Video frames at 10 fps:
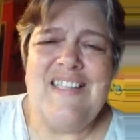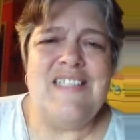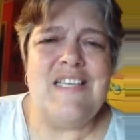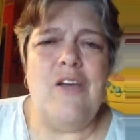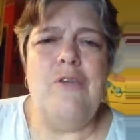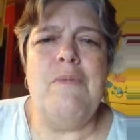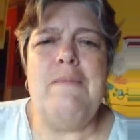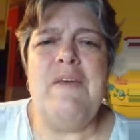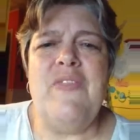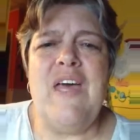So you
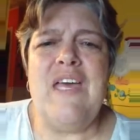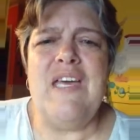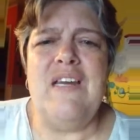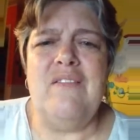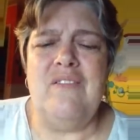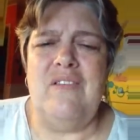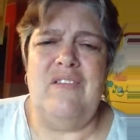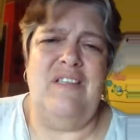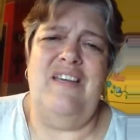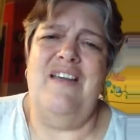may be thinking, well,
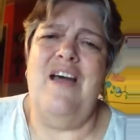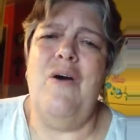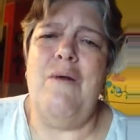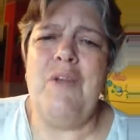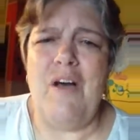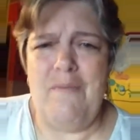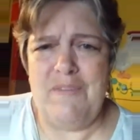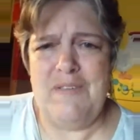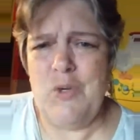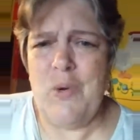I'm
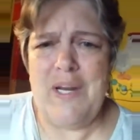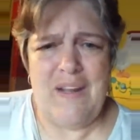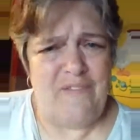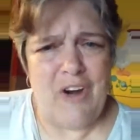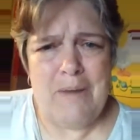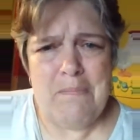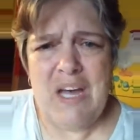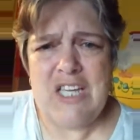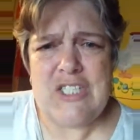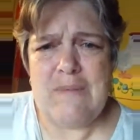not doing it very much.